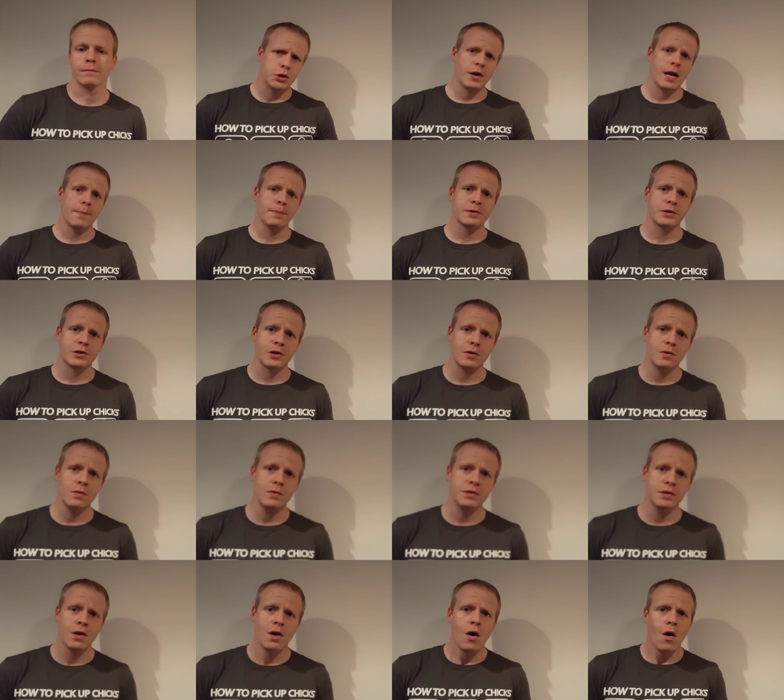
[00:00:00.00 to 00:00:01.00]

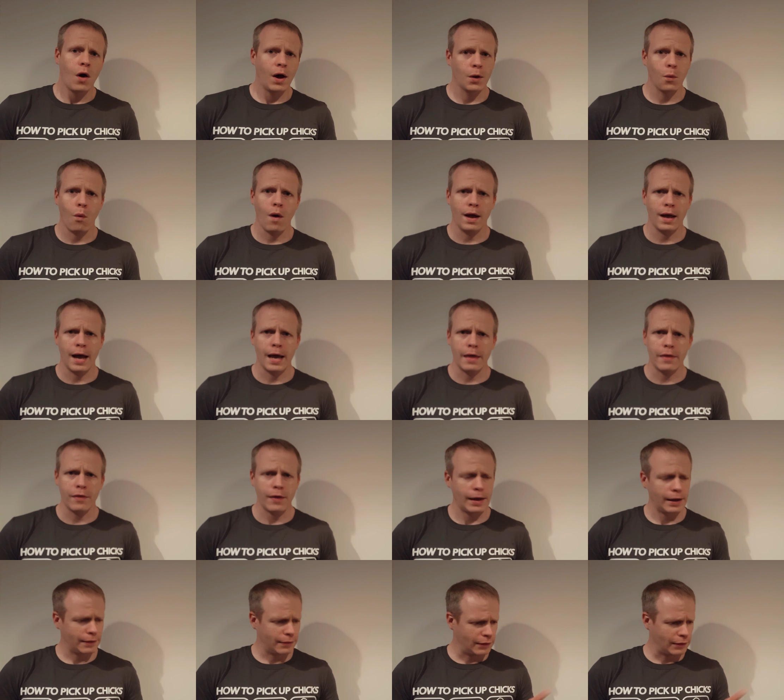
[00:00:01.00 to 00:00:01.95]
episodes on why I think